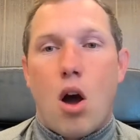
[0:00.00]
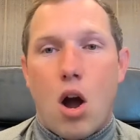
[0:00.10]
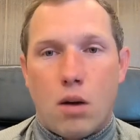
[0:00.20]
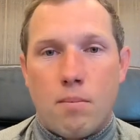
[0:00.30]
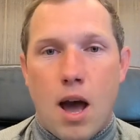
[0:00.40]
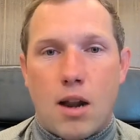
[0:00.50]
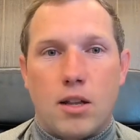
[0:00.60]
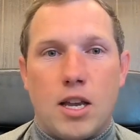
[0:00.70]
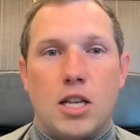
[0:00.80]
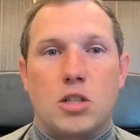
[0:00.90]
Our
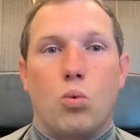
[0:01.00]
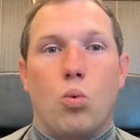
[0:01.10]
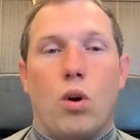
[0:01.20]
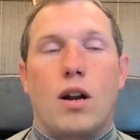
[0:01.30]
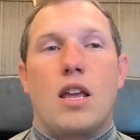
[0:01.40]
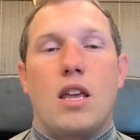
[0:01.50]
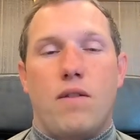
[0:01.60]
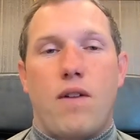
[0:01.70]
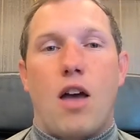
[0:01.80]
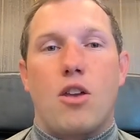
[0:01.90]
model is we're going to
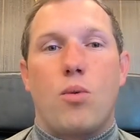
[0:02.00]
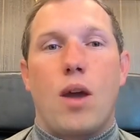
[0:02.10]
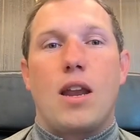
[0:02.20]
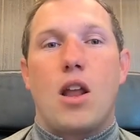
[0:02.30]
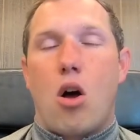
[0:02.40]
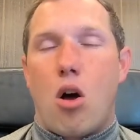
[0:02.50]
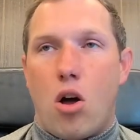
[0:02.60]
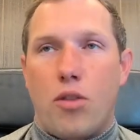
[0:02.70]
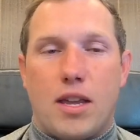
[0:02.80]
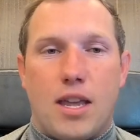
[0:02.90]
evaluate
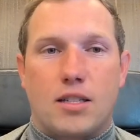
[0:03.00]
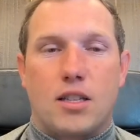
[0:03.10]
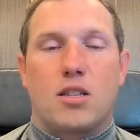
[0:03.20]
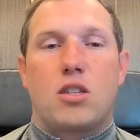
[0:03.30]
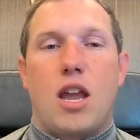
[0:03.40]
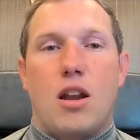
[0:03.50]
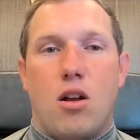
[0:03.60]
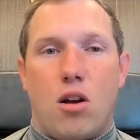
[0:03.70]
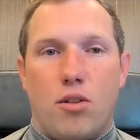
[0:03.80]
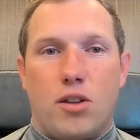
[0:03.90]
all the kids in the state,
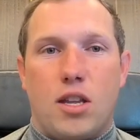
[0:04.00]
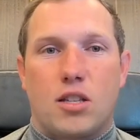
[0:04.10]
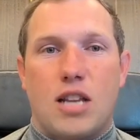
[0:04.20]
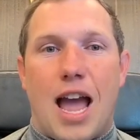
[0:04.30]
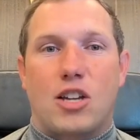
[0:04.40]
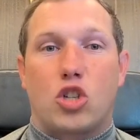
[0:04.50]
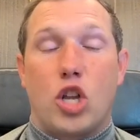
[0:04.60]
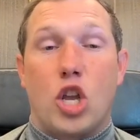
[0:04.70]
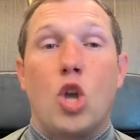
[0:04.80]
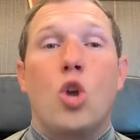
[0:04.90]
all the kids
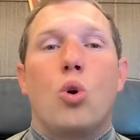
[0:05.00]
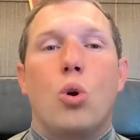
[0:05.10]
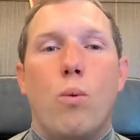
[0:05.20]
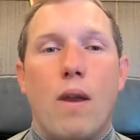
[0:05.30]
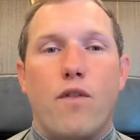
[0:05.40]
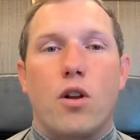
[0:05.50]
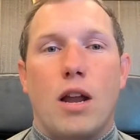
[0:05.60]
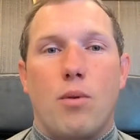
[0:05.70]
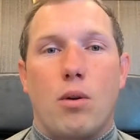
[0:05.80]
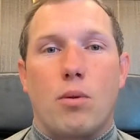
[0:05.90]
nationally, who we feel
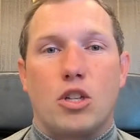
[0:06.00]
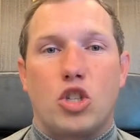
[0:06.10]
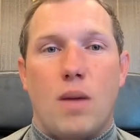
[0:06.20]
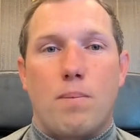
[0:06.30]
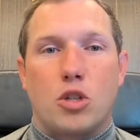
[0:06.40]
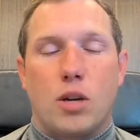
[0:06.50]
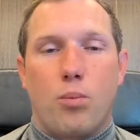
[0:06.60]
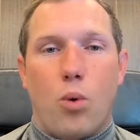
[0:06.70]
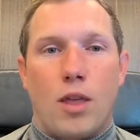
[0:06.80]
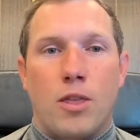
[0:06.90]
like we can win a championship
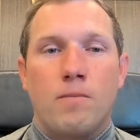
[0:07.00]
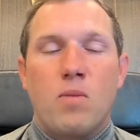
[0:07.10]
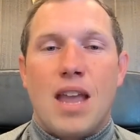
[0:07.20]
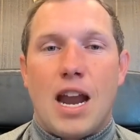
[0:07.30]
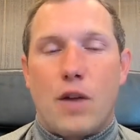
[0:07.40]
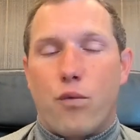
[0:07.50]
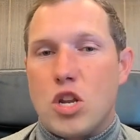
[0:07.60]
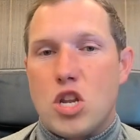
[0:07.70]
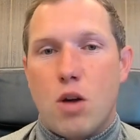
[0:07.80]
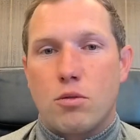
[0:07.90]
with. And if
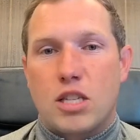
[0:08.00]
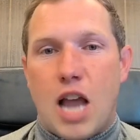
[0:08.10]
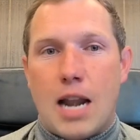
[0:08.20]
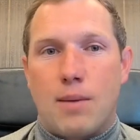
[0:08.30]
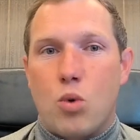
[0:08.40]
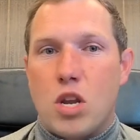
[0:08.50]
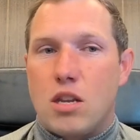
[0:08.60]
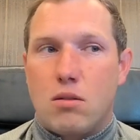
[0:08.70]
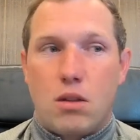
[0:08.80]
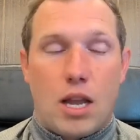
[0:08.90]
we don't sign them,
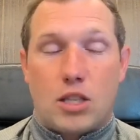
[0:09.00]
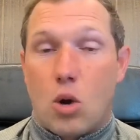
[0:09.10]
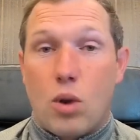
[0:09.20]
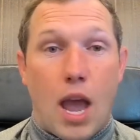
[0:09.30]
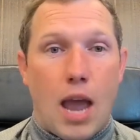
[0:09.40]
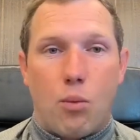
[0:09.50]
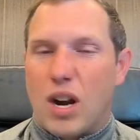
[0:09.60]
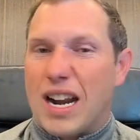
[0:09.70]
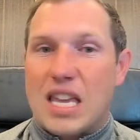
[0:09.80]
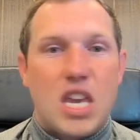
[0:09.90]
it's okay. We're
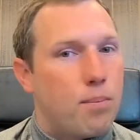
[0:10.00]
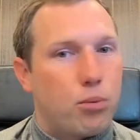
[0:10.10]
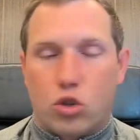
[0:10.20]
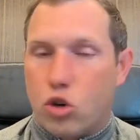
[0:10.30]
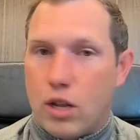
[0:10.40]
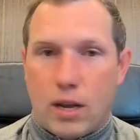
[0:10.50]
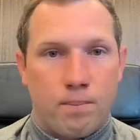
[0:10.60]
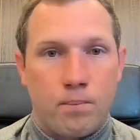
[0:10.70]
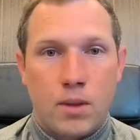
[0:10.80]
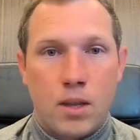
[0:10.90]
going to keep recruiting them.